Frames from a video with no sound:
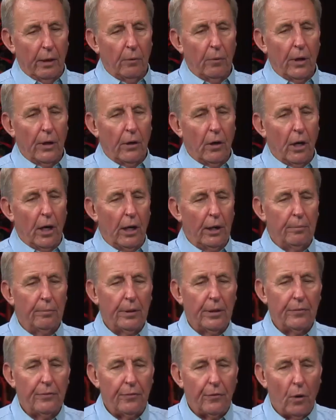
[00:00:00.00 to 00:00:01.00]
went on
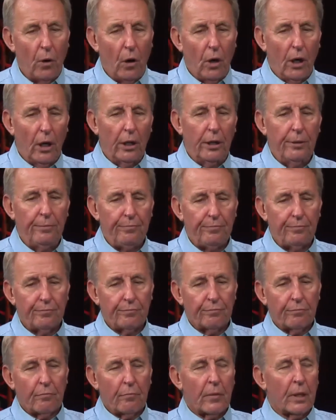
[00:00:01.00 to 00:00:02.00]
before
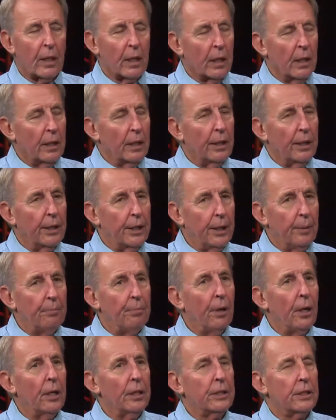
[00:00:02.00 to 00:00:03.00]
the
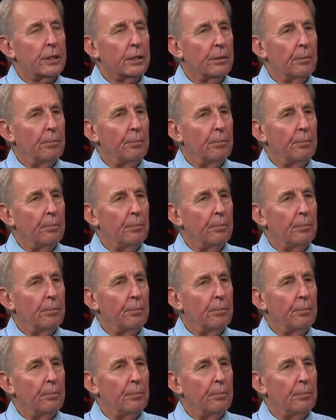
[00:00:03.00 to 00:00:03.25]
books